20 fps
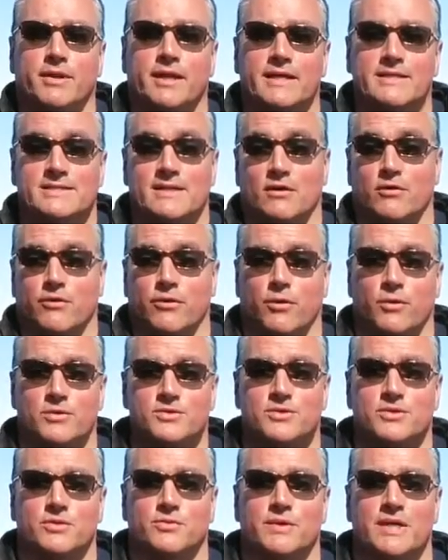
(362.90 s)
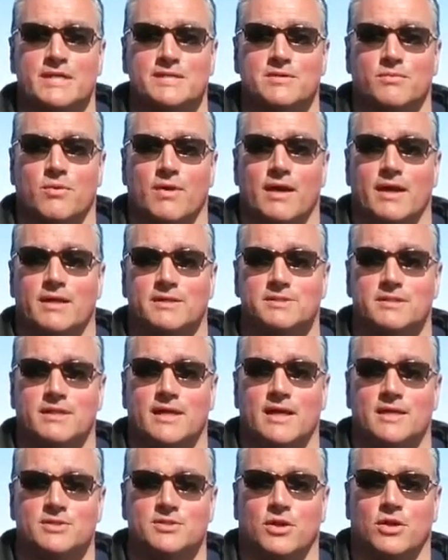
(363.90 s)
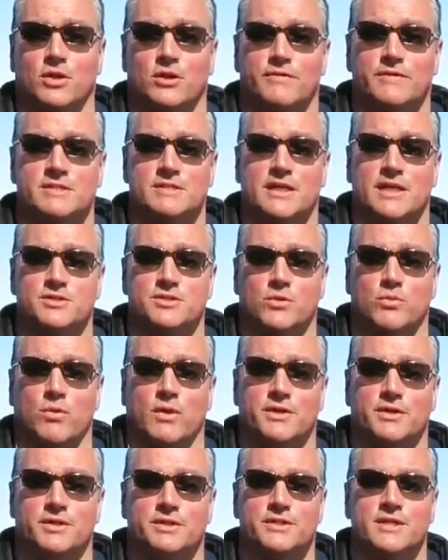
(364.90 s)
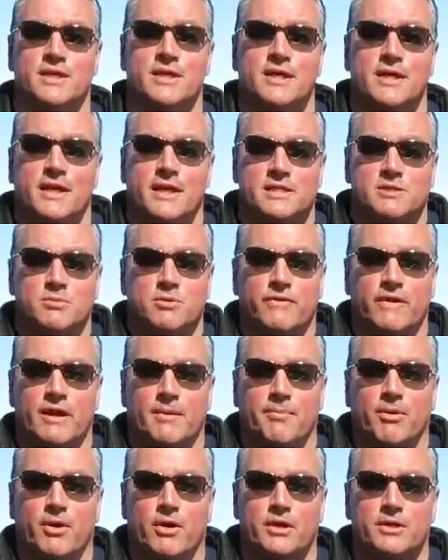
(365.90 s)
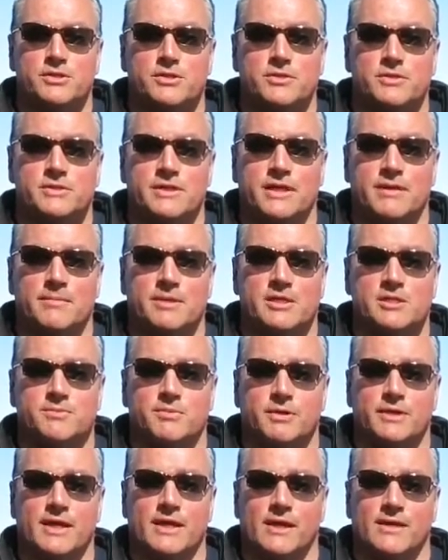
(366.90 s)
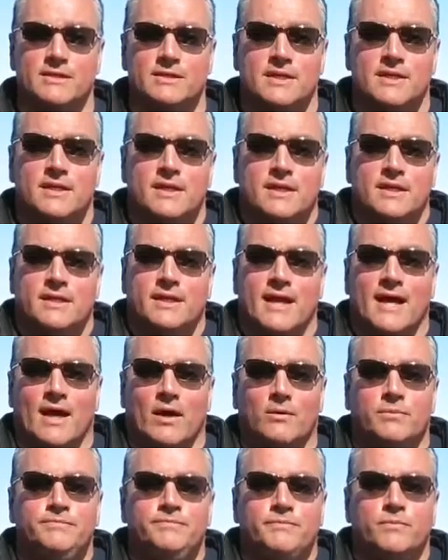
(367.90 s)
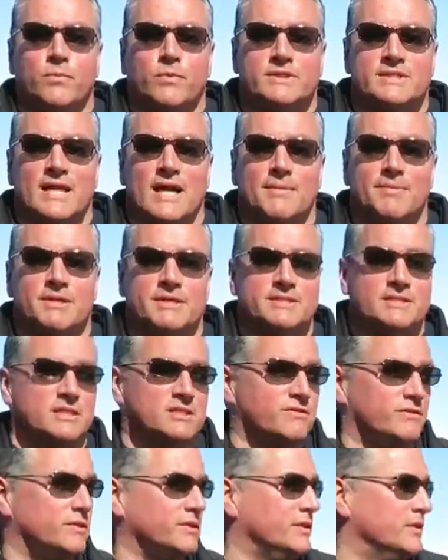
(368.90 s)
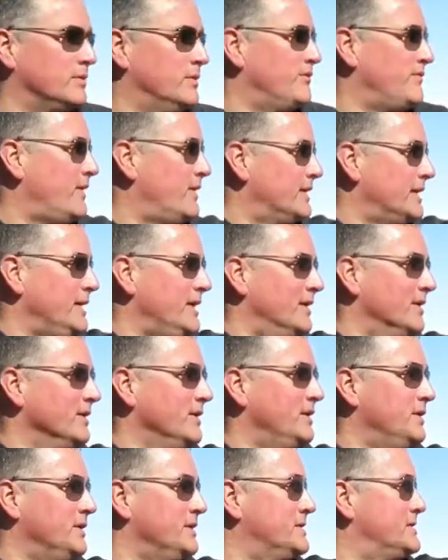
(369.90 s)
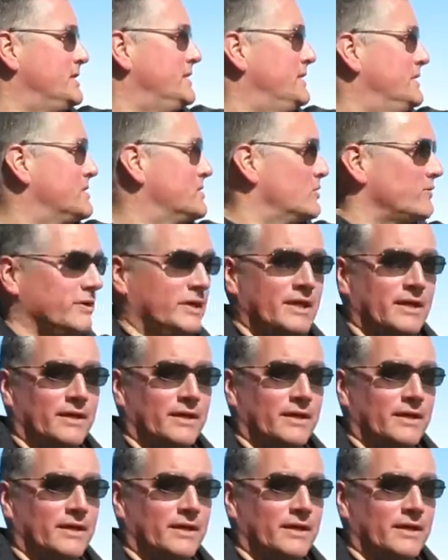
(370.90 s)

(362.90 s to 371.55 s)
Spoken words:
plates. Now, those are the reason why Iceland has all of its natural wonders. It's moving apart at 2 centimeters per year. Now, what's happening is this. If you look at the rift valley here, you can see this over